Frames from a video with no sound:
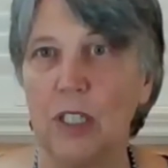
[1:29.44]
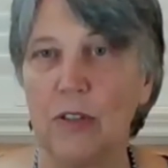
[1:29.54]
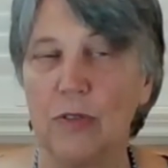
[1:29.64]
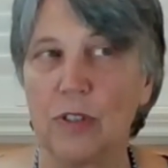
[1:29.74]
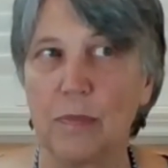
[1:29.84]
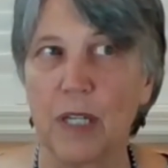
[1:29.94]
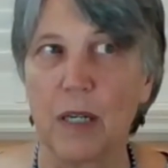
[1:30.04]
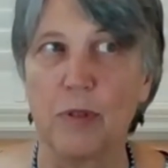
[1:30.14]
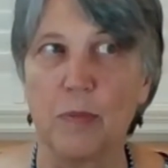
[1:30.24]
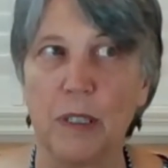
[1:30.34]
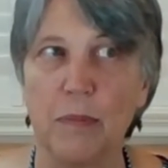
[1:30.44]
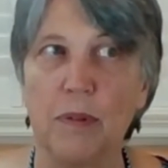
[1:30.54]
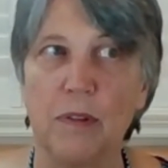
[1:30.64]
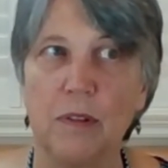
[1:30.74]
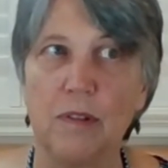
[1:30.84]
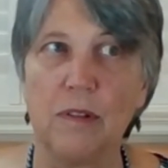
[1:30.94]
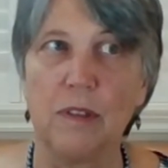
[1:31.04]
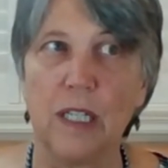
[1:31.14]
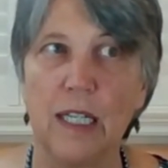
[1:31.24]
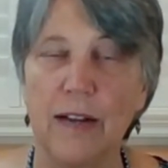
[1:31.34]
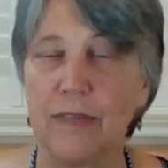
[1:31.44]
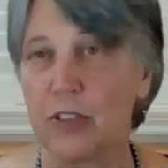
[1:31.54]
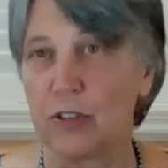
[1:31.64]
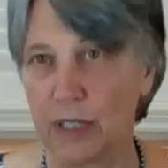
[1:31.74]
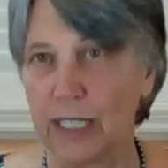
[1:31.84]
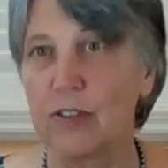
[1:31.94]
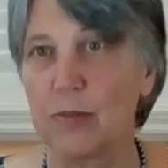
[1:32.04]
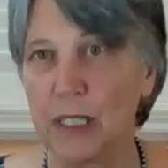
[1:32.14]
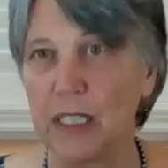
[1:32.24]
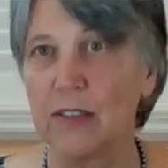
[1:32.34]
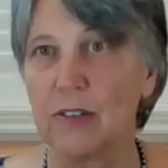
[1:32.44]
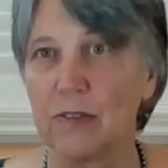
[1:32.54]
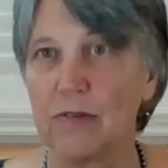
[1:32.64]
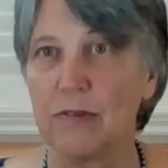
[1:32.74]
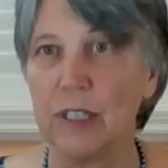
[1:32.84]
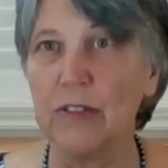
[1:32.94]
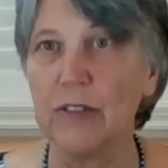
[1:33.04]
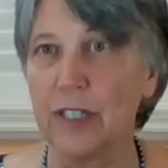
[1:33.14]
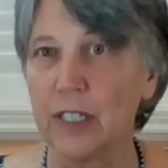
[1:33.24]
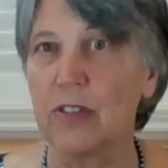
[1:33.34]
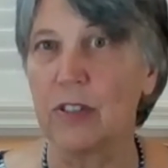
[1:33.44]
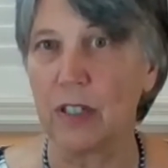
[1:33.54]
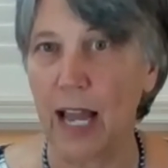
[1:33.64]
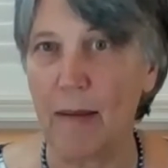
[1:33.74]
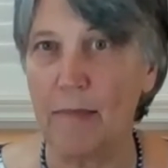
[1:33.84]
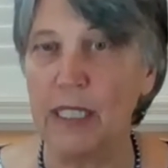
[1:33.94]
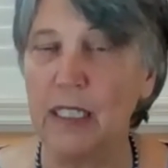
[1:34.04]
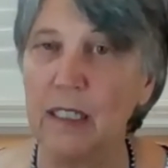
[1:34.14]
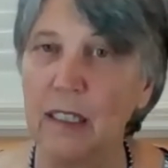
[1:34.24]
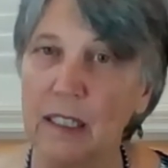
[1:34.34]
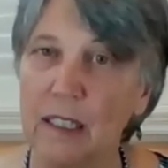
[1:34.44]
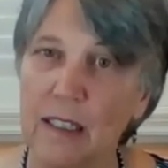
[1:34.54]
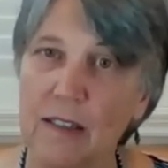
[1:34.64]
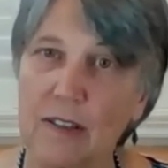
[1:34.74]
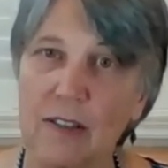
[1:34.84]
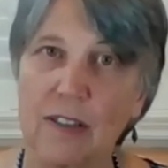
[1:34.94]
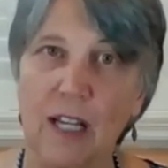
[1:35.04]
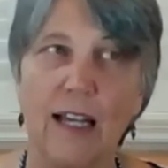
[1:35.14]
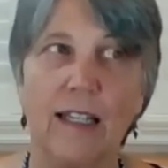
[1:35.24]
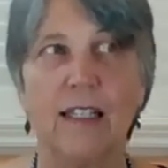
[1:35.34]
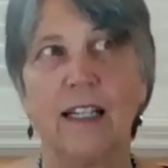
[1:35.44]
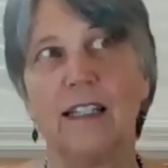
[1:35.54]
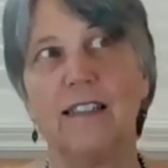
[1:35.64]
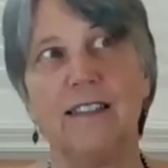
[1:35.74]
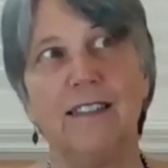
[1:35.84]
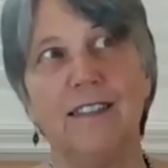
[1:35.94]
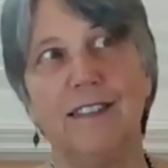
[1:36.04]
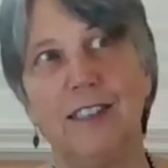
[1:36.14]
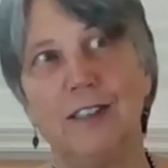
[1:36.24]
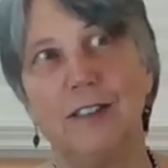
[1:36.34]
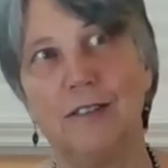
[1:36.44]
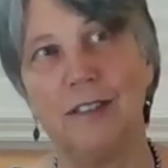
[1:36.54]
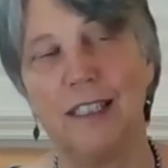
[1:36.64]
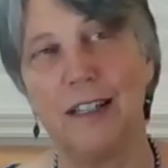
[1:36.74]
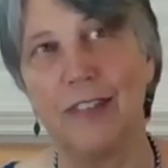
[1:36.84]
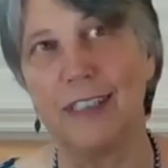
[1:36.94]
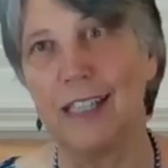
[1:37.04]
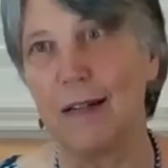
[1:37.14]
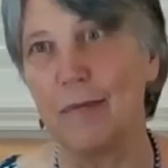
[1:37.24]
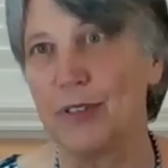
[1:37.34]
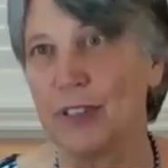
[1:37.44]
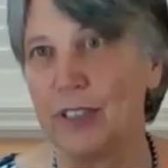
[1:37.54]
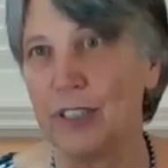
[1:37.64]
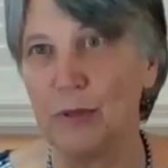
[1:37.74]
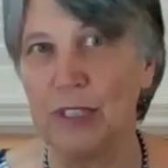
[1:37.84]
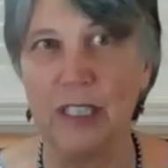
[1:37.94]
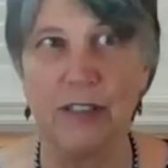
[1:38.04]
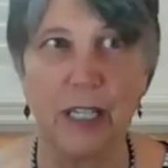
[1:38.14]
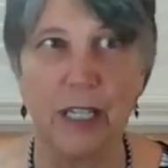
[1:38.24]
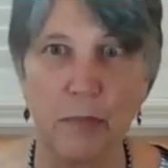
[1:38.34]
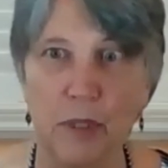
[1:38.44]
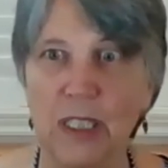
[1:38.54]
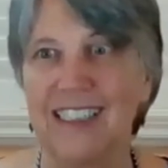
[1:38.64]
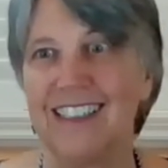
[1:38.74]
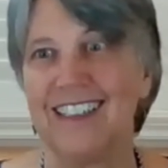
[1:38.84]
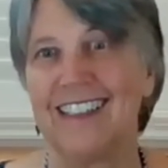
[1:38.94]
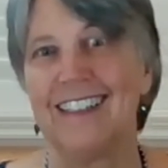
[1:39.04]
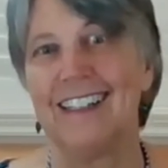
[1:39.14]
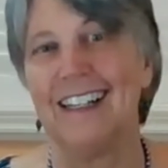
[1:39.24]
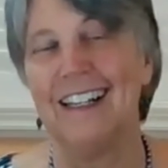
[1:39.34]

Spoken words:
sometimes people have distress because of real things that are happening in society. Have examples that deal with internet bullying and